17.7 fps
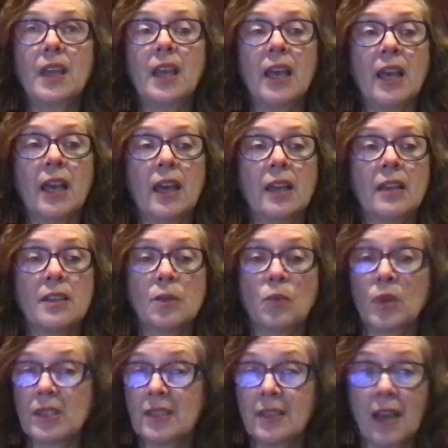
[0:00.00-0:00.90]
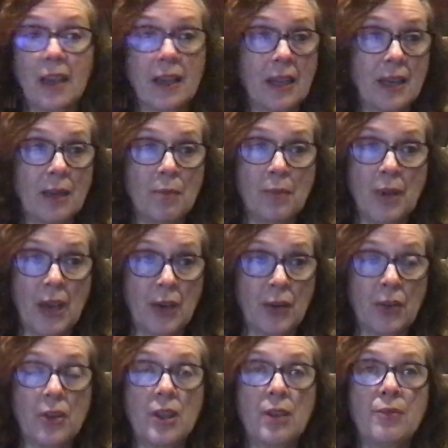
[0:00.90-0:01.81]
and it was not getting
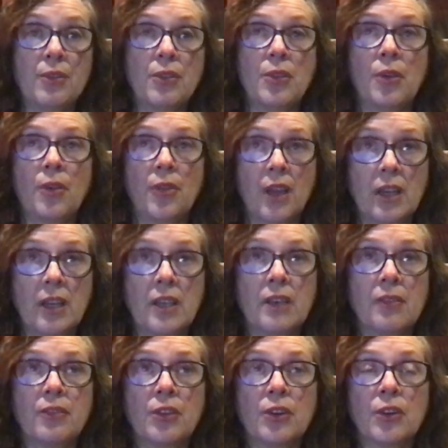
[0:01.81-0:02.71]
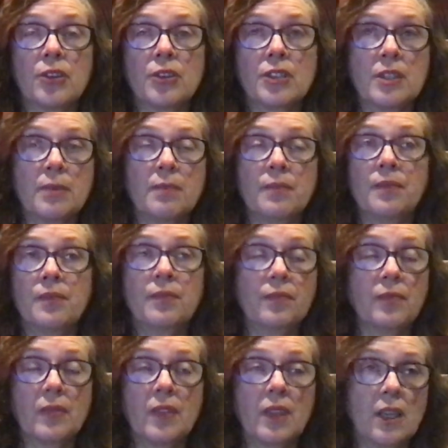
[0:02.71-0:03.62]
better, even though they'd given her some
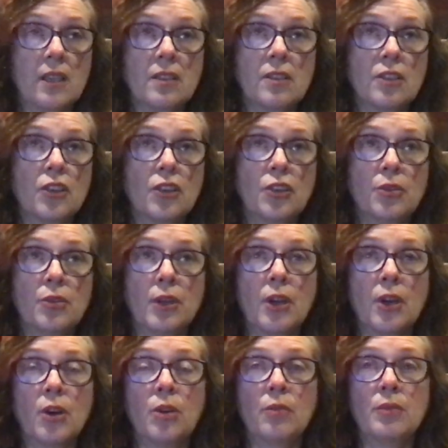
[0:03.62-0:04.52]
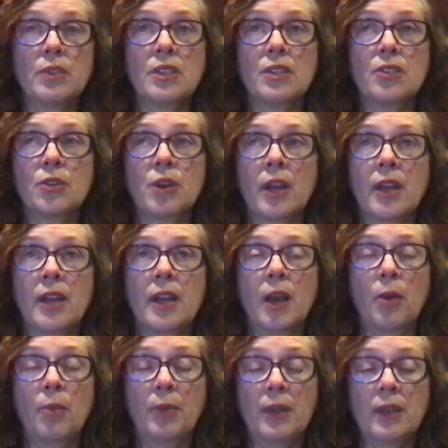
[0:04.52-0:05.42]
things to do at home to try and
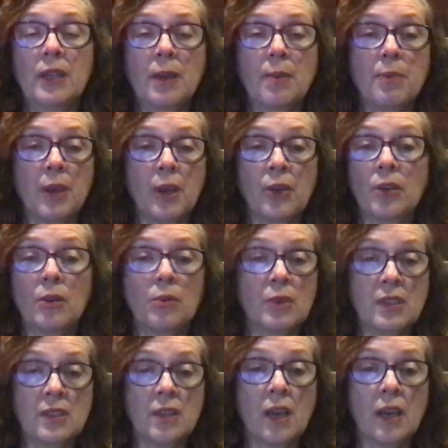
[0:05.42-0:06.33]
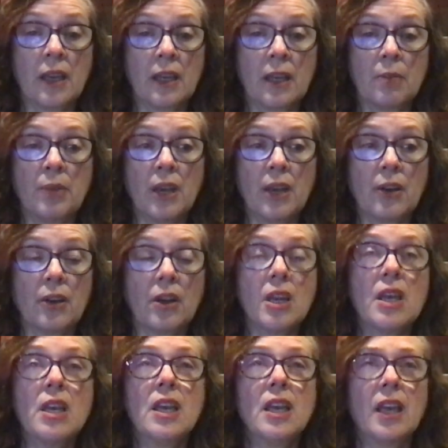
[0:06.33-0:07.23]
help it get better. It was not getting better.
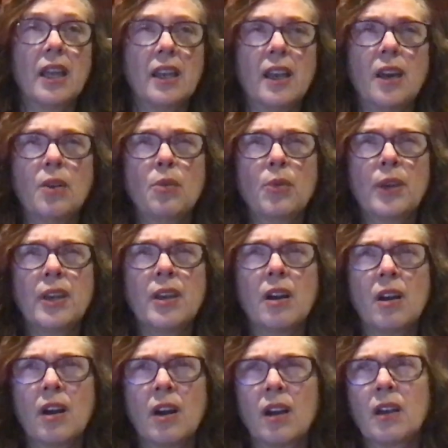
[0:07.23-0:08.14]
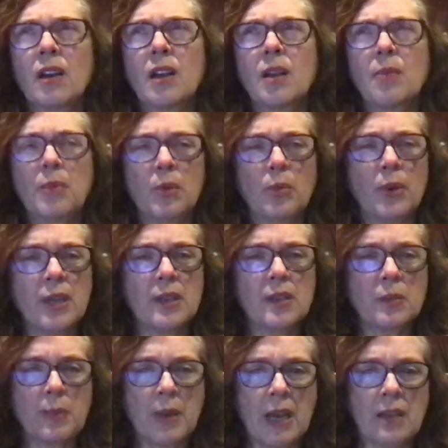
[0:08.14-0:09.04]
And now we are a couple
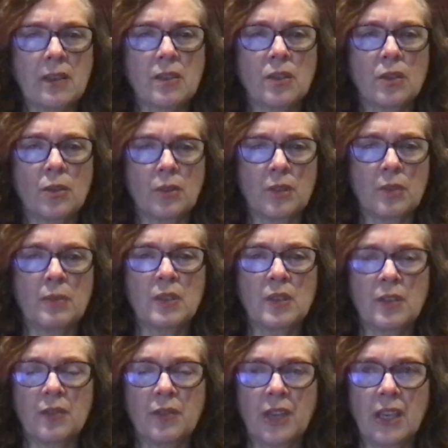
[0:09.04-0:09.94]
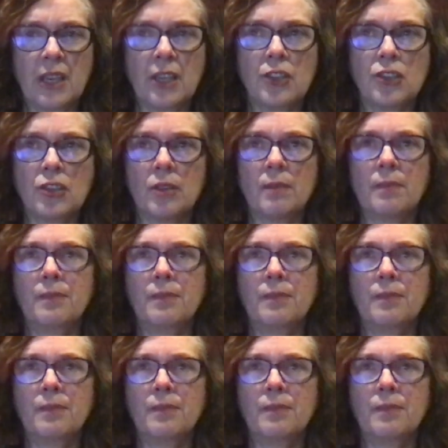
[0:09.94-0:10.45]
weeks past Christmas vacation,